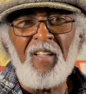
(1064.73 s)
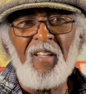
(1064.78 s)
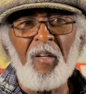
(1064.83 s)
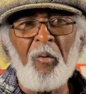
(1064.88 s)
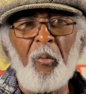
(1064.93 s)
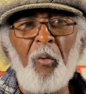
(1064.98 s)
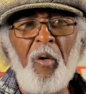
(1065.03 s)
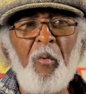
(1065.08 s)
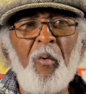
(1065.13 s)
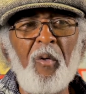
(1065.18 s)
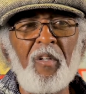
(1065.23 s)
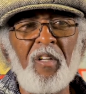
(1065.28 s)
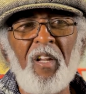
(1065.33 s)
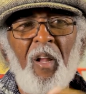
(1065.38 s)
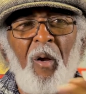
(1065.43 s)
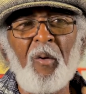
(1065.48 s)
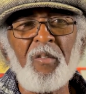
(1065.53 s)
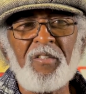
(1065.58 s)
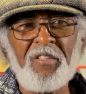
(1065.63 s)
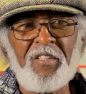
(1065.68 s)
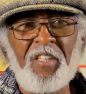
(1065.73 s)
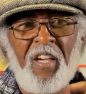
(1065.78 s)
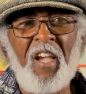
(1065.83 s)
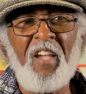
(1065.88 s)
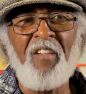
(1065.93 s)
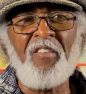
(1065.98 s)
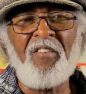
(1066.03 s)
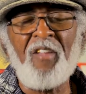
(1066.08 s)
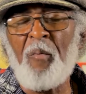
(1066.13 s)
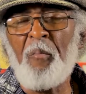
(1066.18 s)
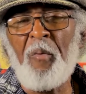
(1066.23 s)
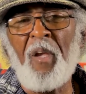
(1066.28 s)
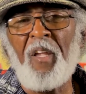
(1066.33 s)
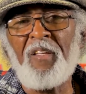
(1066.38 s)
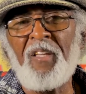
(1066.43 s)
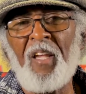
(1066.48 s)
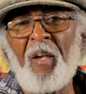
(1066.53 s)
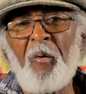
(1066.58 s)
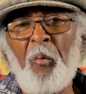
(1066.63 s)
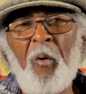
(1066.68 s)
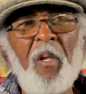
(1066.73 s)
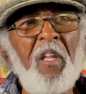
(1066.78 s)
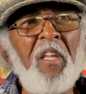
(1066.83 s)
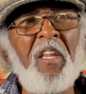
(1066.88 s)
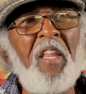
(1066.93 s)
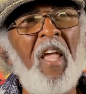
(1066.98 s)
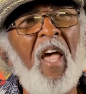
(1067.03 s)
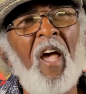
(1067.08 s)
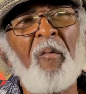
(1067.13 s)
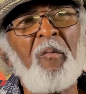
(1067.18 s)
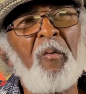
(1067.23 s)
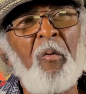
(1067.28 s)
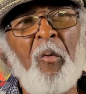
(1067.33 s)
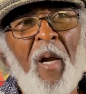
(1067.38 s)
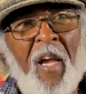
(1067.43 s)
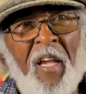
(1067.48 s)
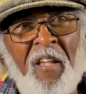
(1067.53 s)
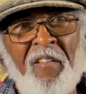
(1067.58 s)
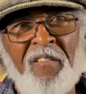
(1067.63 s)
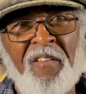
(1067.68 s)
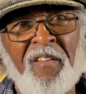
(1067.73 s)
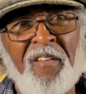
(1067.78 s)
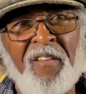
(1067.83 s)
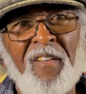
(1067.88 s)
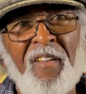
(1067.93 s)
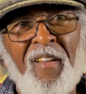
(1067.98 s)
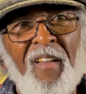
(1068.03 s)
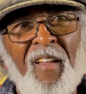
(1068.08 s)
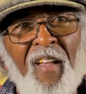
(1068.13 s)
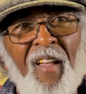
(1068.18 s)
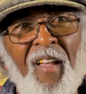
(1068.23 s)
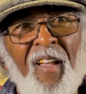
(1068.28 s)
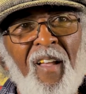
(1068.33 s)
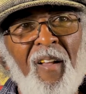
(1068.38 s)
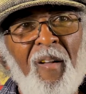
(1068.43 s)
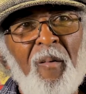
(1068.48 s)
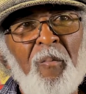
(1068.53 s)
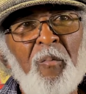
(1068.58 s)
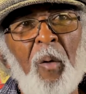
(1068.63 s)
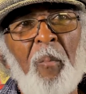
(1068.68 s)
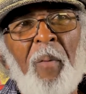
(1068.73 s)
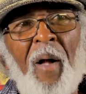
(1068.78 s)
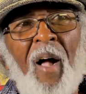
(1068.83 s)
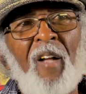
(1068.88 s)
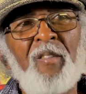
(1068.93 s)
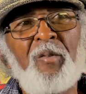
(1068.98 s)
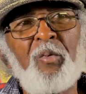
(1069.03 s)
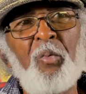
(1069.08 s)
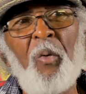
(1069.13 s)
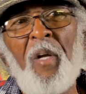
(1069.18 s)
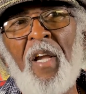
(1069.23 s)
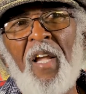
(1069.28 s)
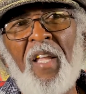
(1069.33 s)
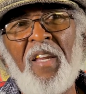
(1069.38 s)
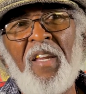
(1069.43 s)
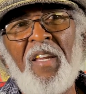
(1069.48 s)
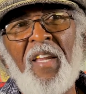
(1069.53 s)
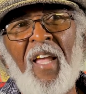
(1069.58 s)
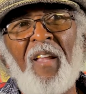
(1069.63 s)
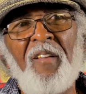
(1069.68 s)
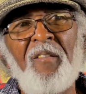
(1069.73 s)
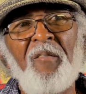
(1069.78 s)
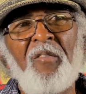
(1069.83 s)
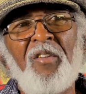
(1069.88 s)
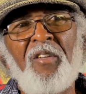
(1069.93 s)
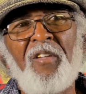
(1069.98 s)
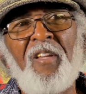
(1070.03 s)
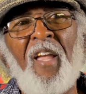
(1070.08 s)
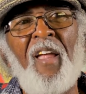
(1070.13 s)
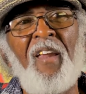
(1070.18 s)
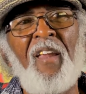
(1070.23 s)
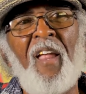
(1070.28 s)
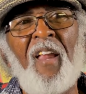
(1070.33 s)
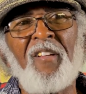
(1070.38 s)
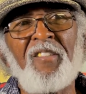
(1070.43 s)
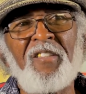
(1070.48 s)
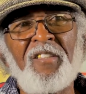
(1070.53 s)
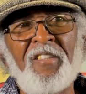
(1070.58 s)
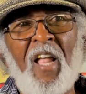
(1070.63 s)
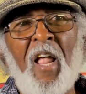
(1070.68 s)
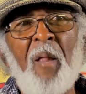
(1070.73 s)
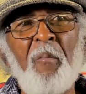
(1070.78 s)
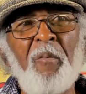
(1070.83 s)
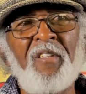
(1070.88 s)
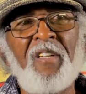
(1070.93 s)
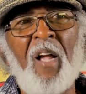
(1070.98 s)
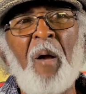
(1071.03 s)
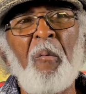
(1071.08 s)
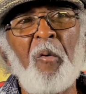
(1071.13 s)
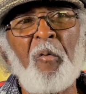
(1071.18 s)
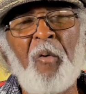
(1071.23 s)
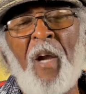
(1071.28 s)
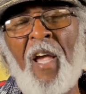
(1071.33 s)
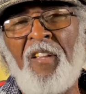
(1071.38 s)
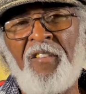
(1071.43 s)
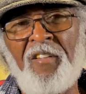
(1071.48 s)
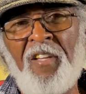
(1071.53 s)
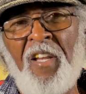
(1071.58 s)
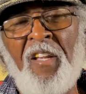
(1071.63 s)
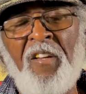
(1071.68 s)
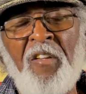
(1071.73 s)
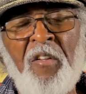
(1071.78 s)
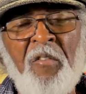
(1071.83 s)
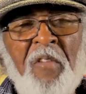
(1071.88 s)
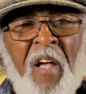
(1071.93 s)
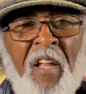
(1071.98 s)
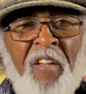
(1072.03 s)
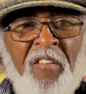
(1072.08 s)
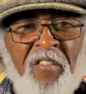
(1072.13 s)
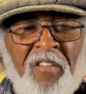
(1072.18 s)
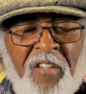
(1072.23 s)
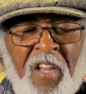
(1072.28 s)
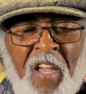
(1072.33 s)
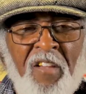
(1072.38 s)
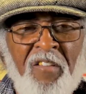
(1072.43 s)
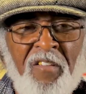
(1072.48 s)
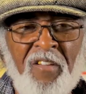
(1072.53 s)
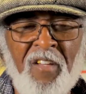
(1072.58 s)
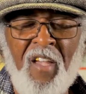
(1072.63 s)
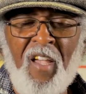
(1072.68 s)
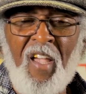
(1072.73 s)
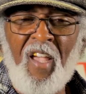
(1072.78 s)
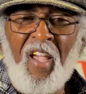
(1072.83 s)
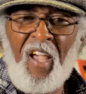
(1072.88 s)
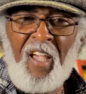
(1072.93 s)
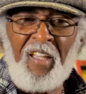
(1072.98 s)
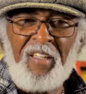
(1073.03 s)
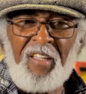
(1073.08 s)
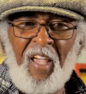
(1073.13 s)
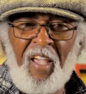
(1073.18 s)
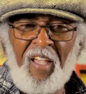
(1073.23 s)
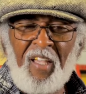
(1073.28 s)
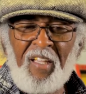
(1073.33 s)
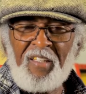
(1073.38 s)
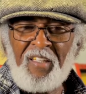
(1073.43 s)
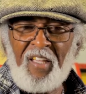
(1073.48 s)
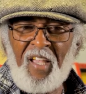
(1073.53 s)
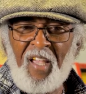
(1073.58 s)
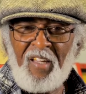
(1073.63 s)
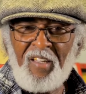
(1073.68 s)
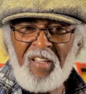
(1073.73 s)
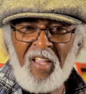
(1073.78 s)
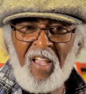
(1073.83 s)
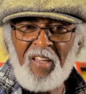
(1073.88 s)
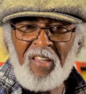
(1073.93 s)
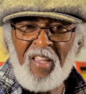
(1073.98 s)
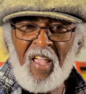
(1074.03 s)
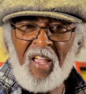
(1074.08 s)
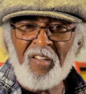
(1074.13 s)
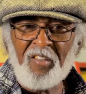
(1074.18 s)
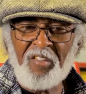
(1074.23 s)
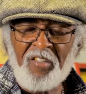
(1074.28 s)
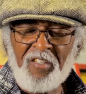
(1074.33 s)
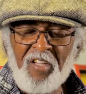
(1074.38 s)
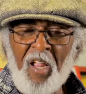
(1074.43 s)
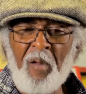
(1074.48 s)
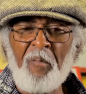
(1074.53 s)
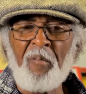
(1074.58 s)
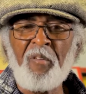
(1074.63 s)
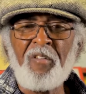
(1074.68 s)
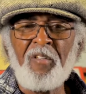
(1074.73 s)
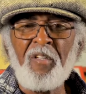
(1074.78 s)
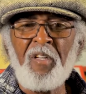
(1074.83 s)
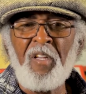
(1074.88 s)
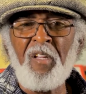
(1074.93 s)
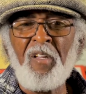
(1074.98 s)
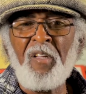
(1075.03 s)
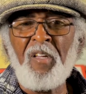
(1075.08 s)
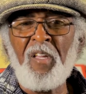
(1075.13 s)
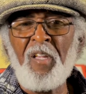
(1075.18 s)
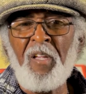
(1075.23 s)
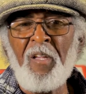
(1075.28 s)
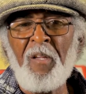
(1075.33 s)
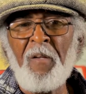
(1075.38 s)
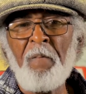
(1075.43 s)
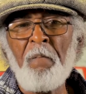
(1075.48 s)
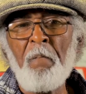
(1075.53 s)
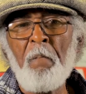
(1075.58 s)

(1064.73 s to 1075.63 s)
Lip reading: If we would have lost the case, that meant that we didn't have the rights. But by us winning, that established our rights here in the United States, and that established the